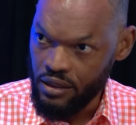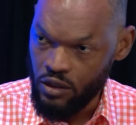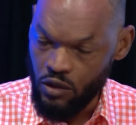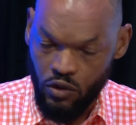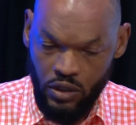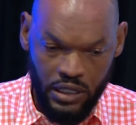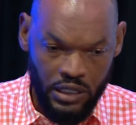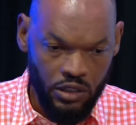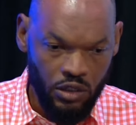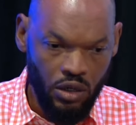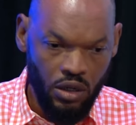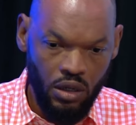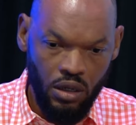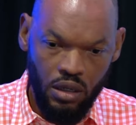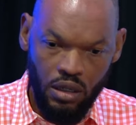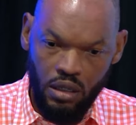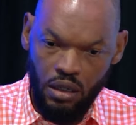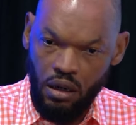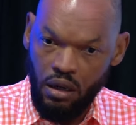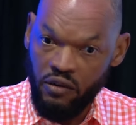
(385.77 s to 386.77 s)
look on
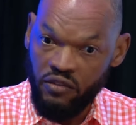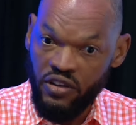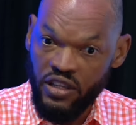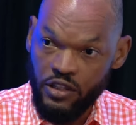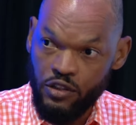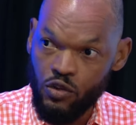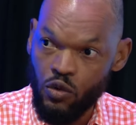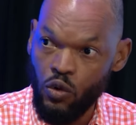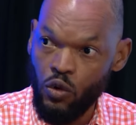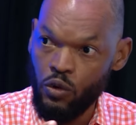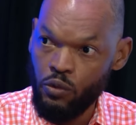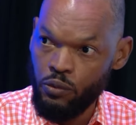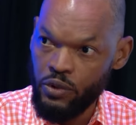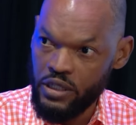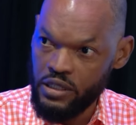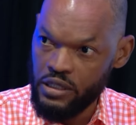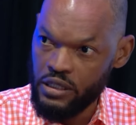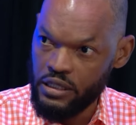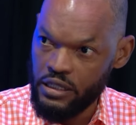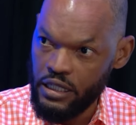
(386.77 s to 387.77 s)
all of his own
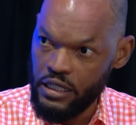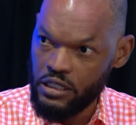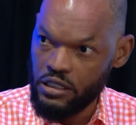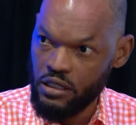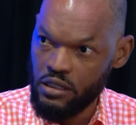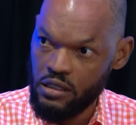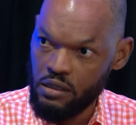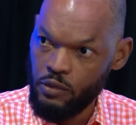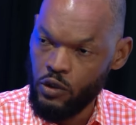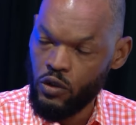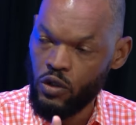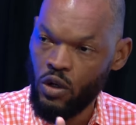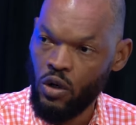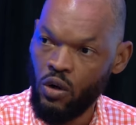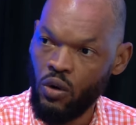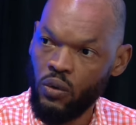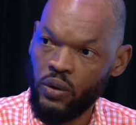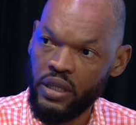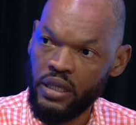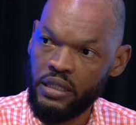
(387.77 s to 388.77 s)
presentations about
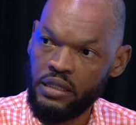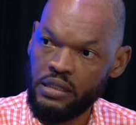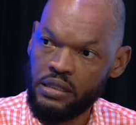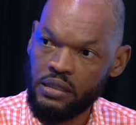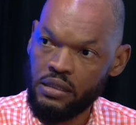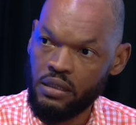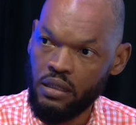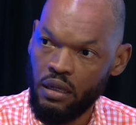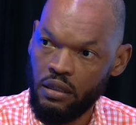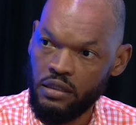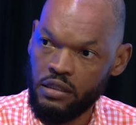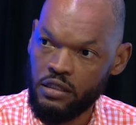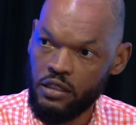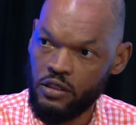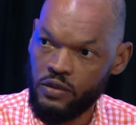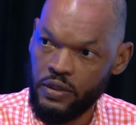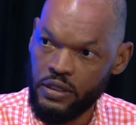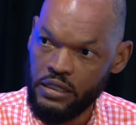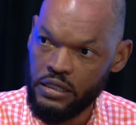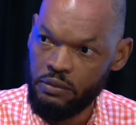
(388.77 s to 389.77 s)
how his
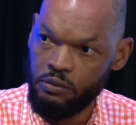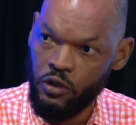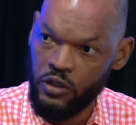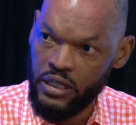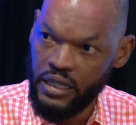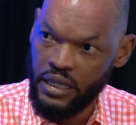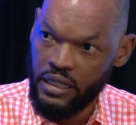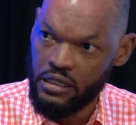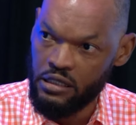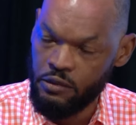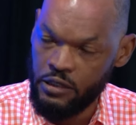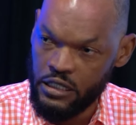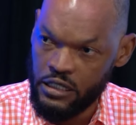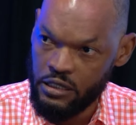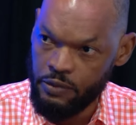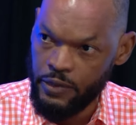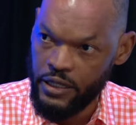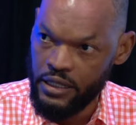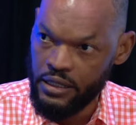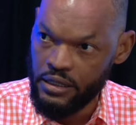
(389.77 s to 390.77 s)
constituency money has been
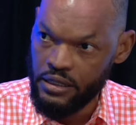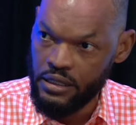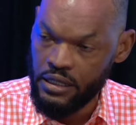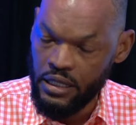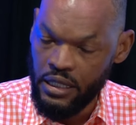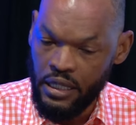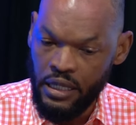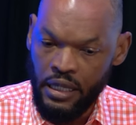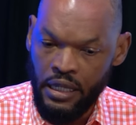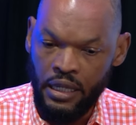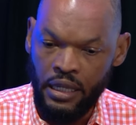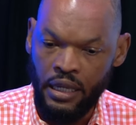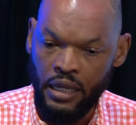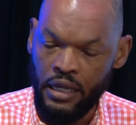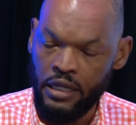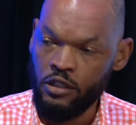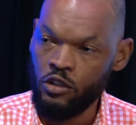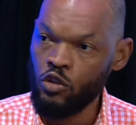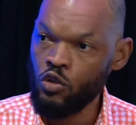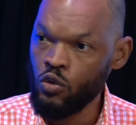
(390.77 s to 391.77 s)
spent,
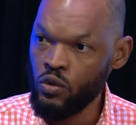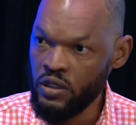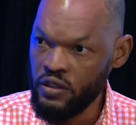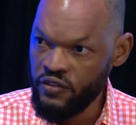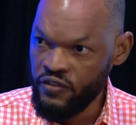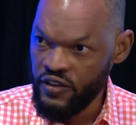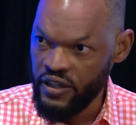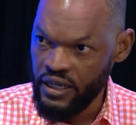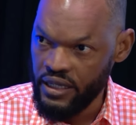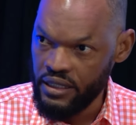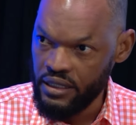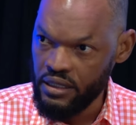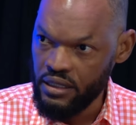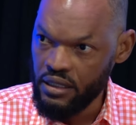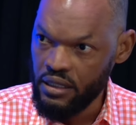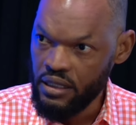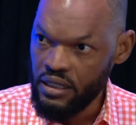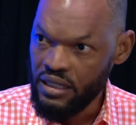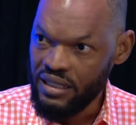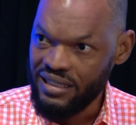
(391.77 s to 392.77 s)
and you will find
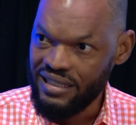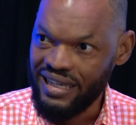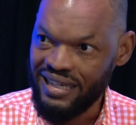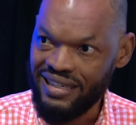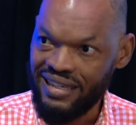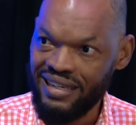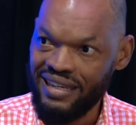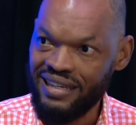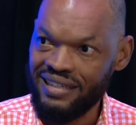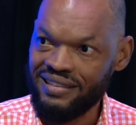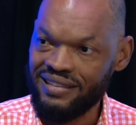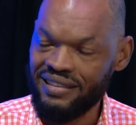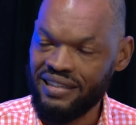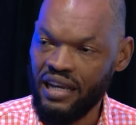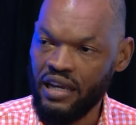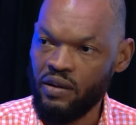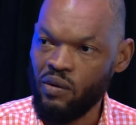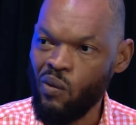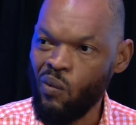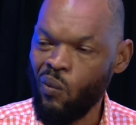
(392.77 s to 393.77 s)
that less
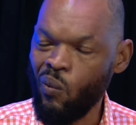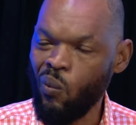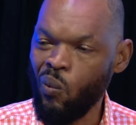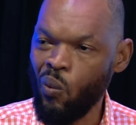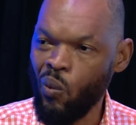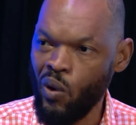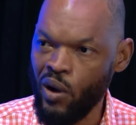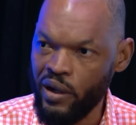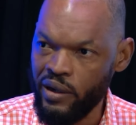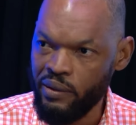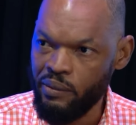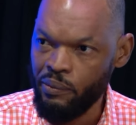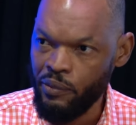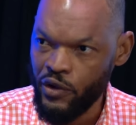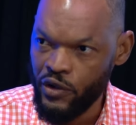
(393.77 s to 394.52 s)
than 1%